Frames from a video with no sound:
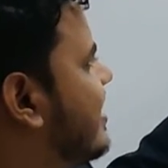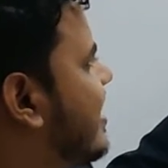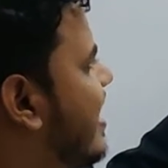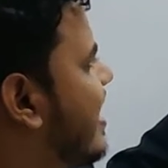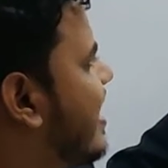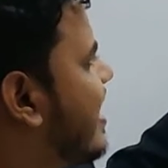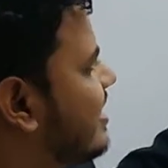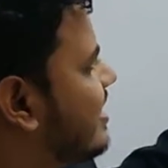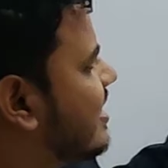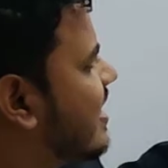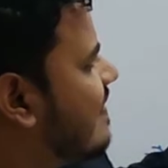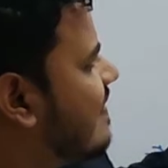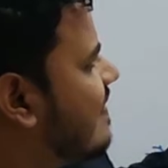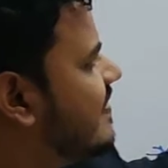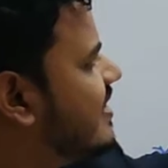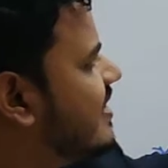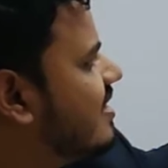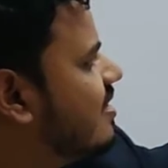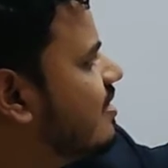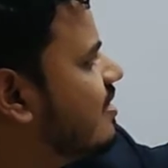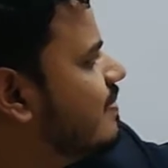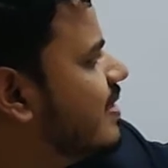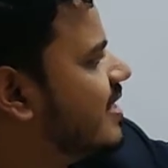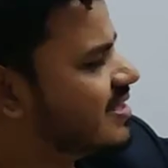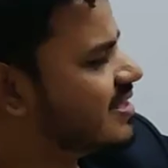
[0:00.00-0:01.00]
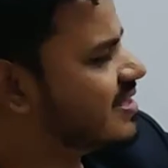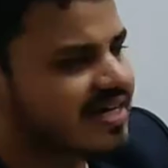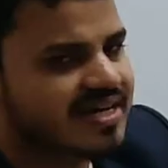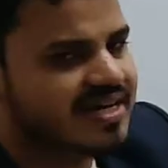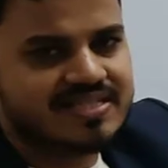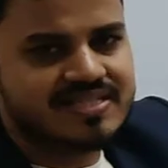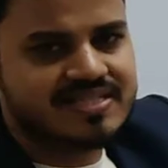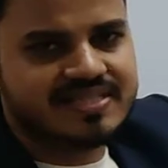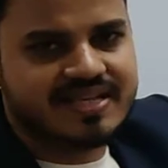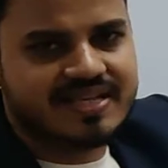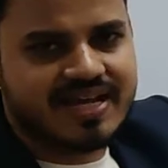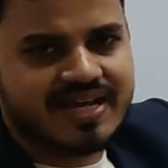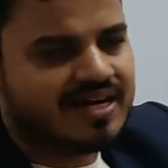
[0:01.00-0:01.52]
in that graphical method
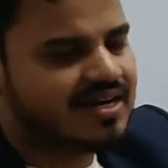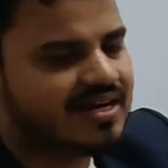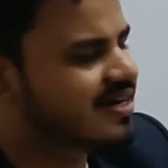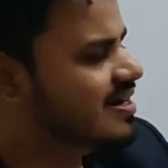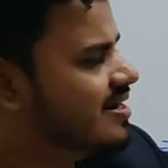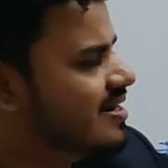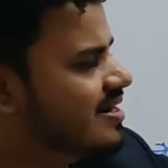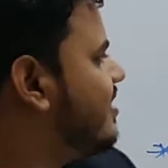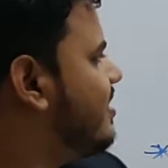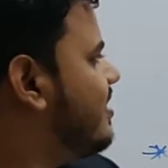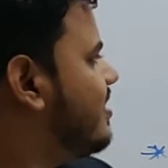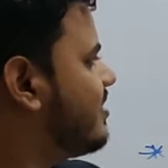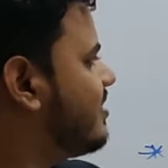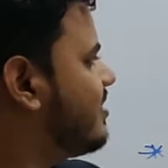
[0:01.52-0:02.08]
is there.